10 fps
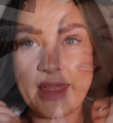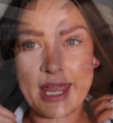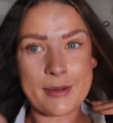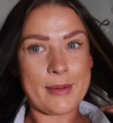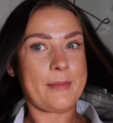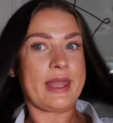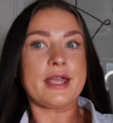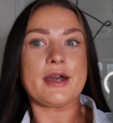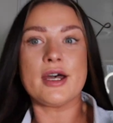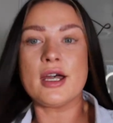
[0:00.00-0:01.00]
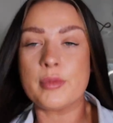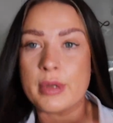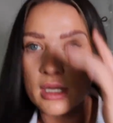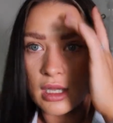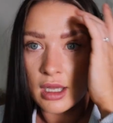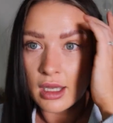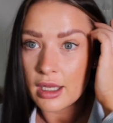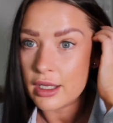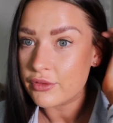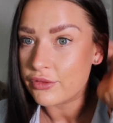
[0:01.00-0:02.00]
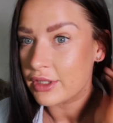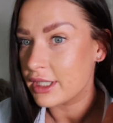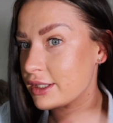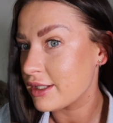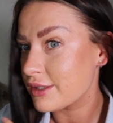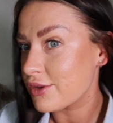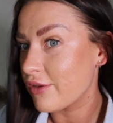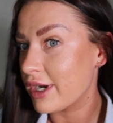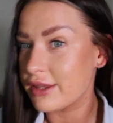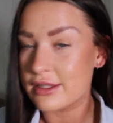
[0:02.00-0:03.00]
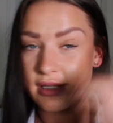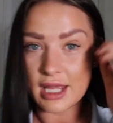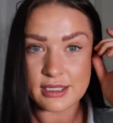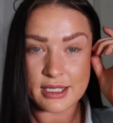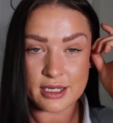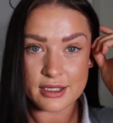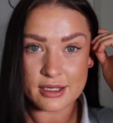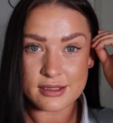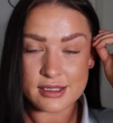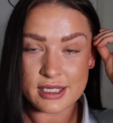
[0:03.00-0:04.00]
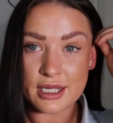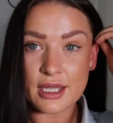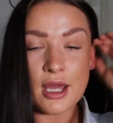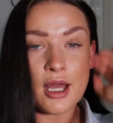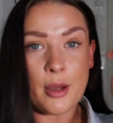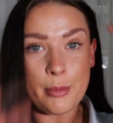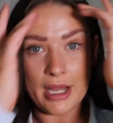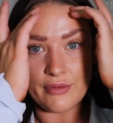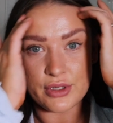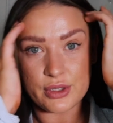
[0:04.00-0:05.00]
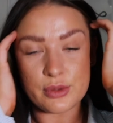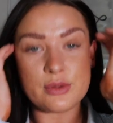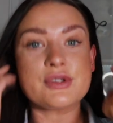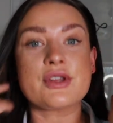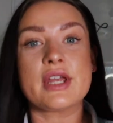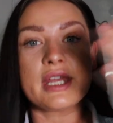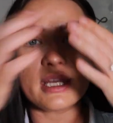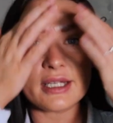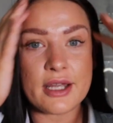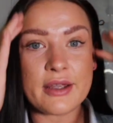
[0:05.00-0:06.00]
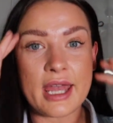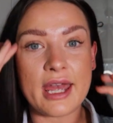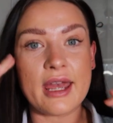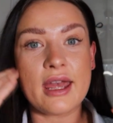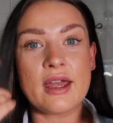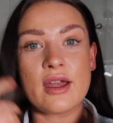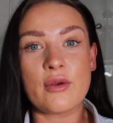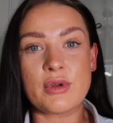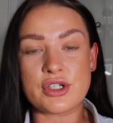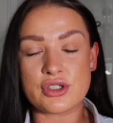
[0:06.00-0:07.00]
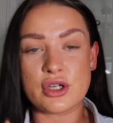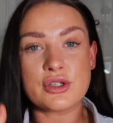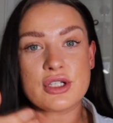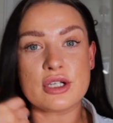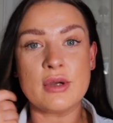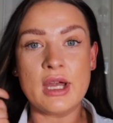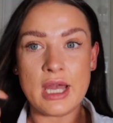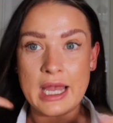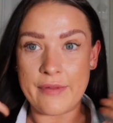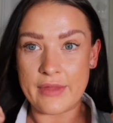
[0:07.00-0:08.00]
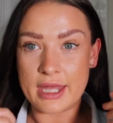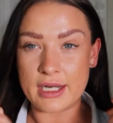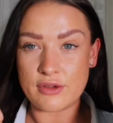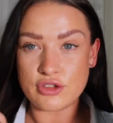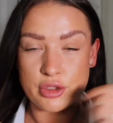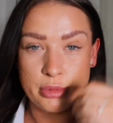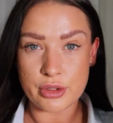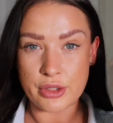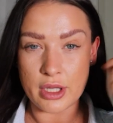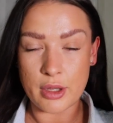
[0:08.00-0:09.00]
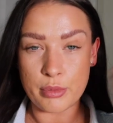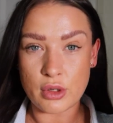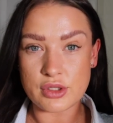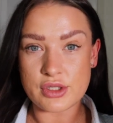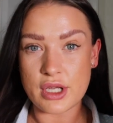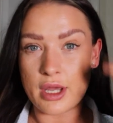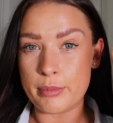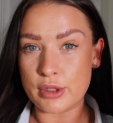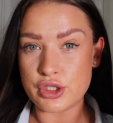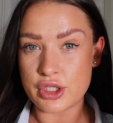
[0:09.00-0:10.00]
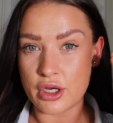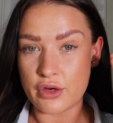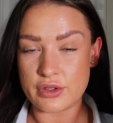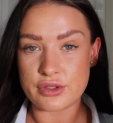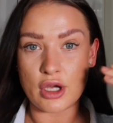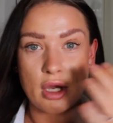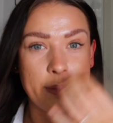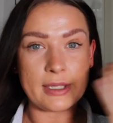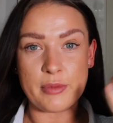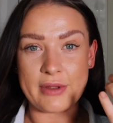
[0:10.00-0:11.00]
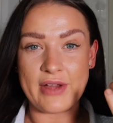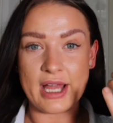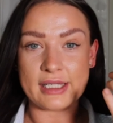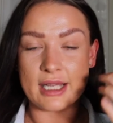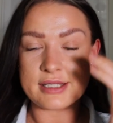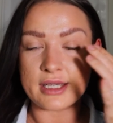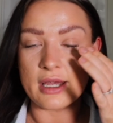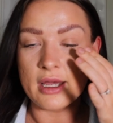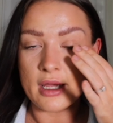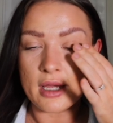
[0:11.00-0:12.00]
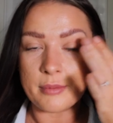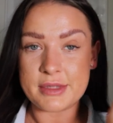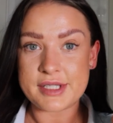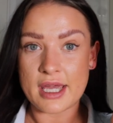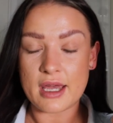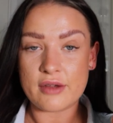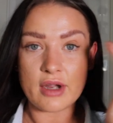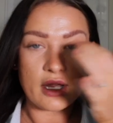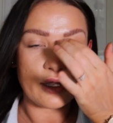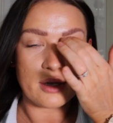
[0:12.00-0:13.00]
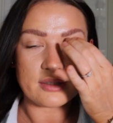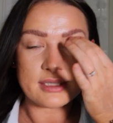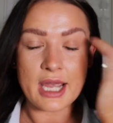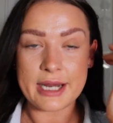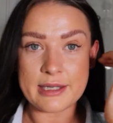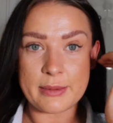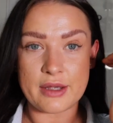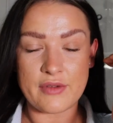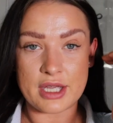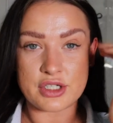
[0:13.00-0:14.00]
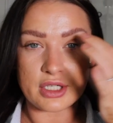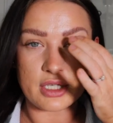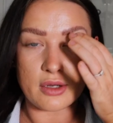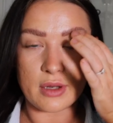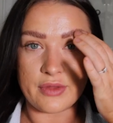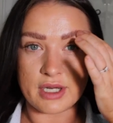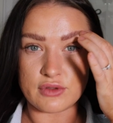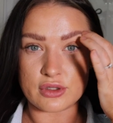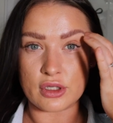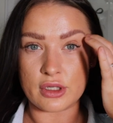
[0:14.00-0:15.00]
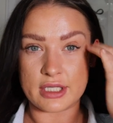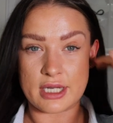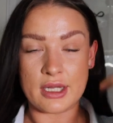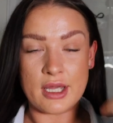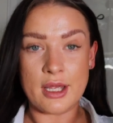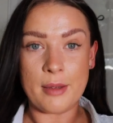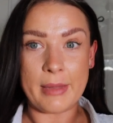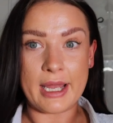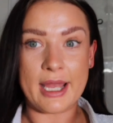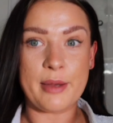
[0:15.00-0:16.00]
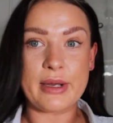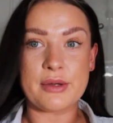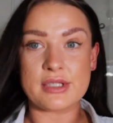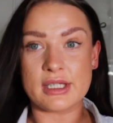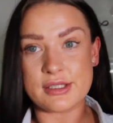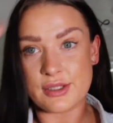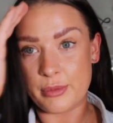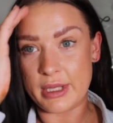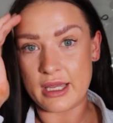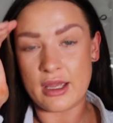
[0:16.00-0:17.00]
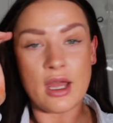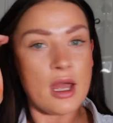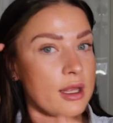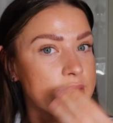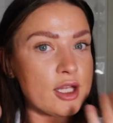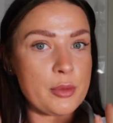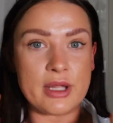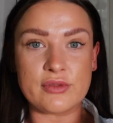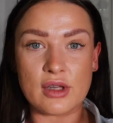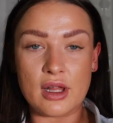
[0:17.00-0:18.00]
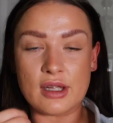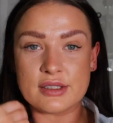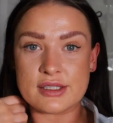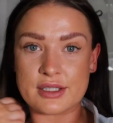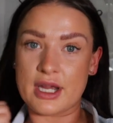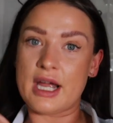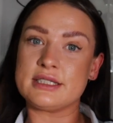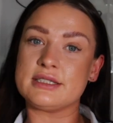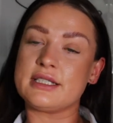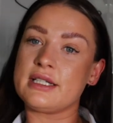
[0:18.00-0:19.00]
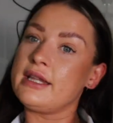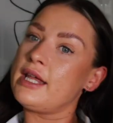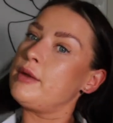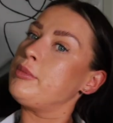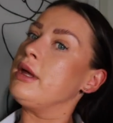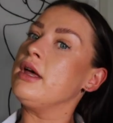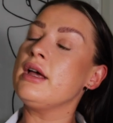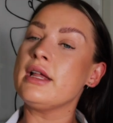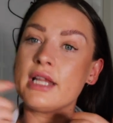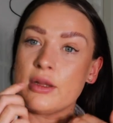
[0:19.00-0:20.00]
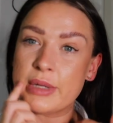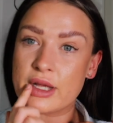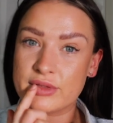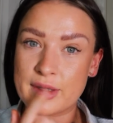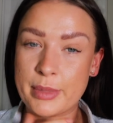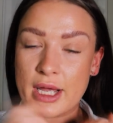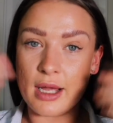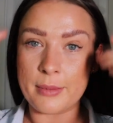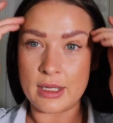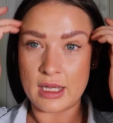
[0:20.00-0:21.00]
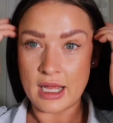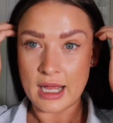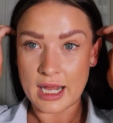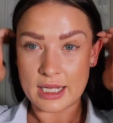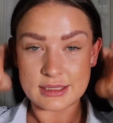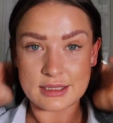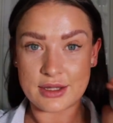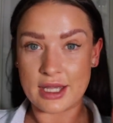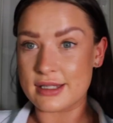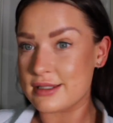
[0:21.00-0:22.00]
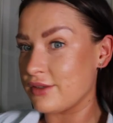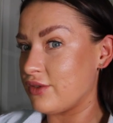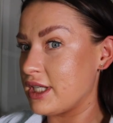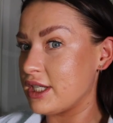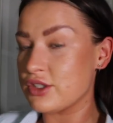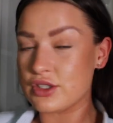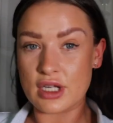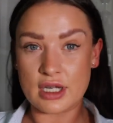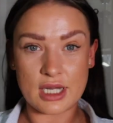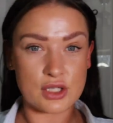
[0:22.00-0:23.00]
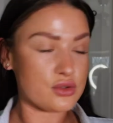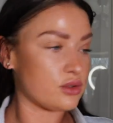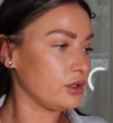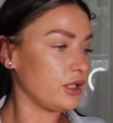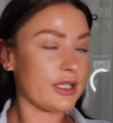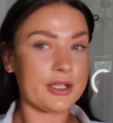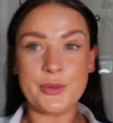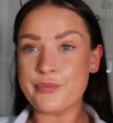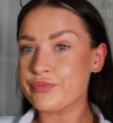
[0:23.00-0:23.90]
Then my makeup, hopefully it's all right in this lighting, you can see, but I've used the Heliocare, which I showed you, and then I've just put the bronzer, blusher over the top, a little bit of highlighter, mascara, tiny bit of eyeshadow, and then I've just coloured in my eyebrows a little bit of gloss and lip, a little bit of lip balm, and that is the finished natural look.